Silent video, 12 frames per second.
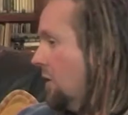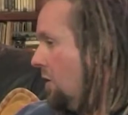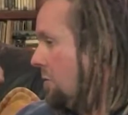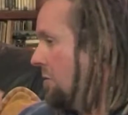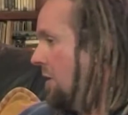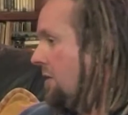had
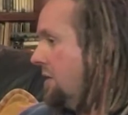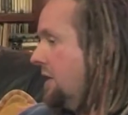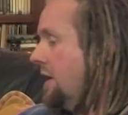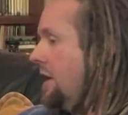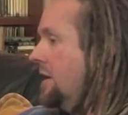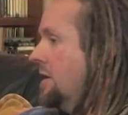long blonde
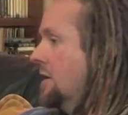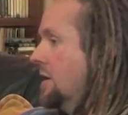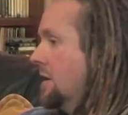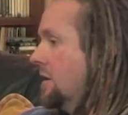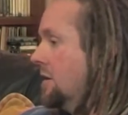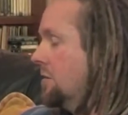hair.
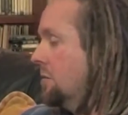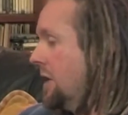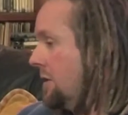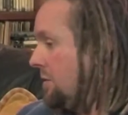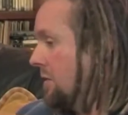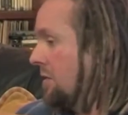
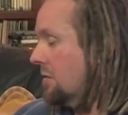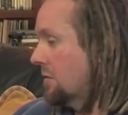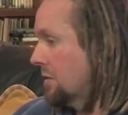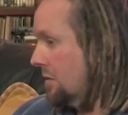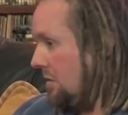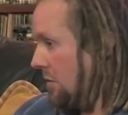Men were
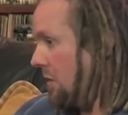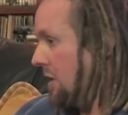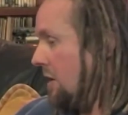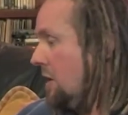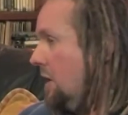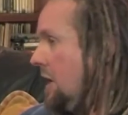
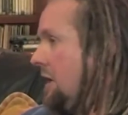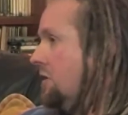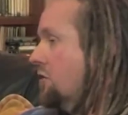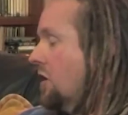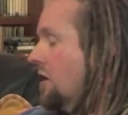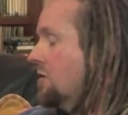quite
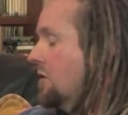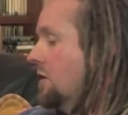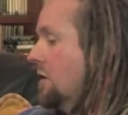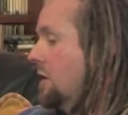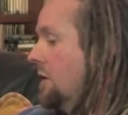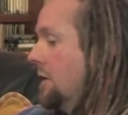cleanly dressed.